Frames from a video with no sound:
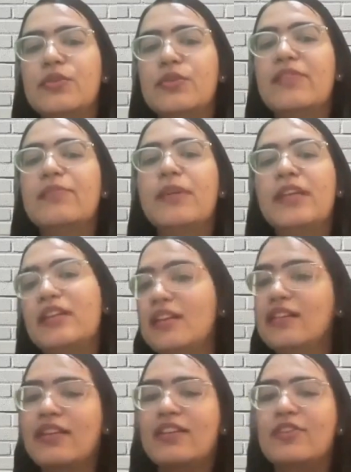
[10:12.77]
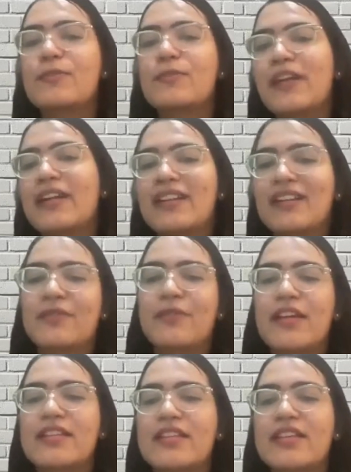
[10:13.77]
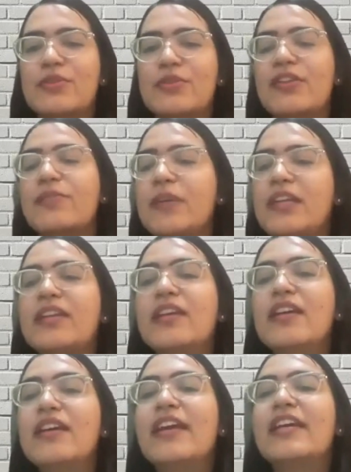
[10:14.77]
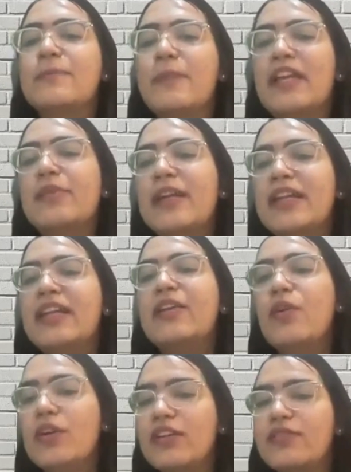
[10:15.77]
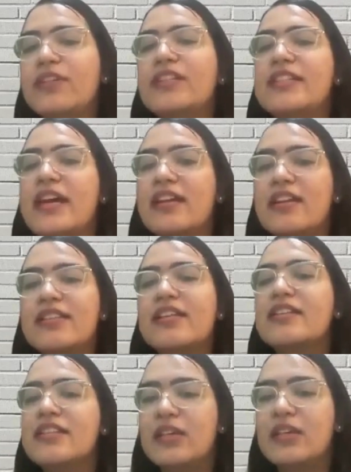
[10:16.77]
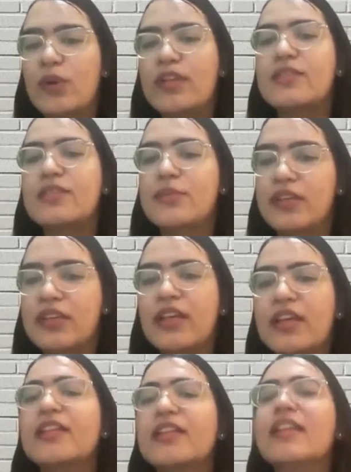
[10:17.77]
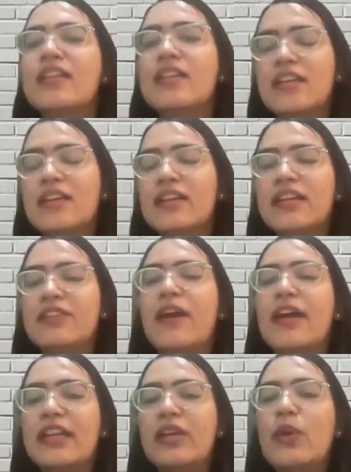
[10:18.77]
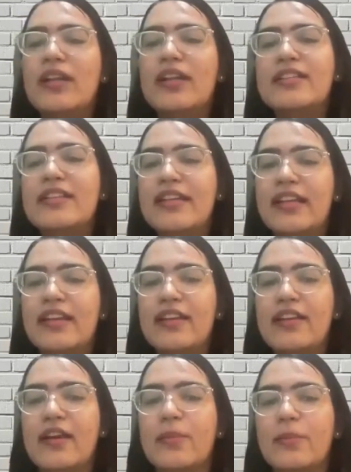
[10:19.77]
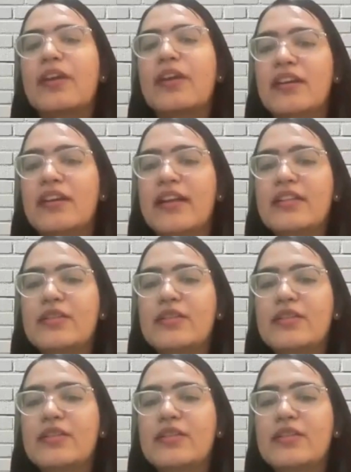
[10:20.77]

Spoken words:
have been, in retrospect, if I say, should have been experimenting on different channels and seeing what is working, and then defining one and scaling it up, right?